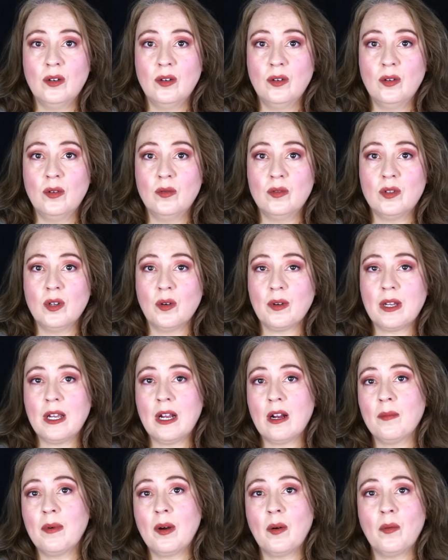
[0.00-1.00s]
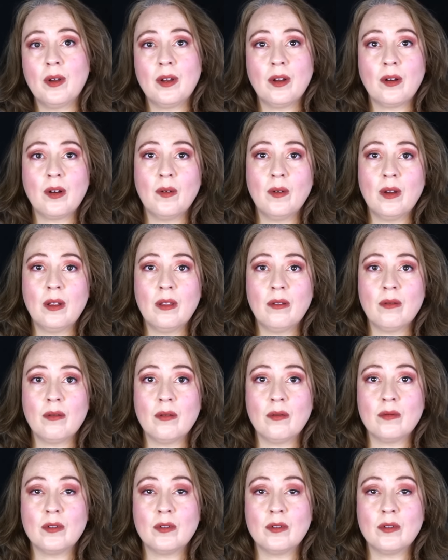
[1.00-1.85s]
who don't care about what you're going through.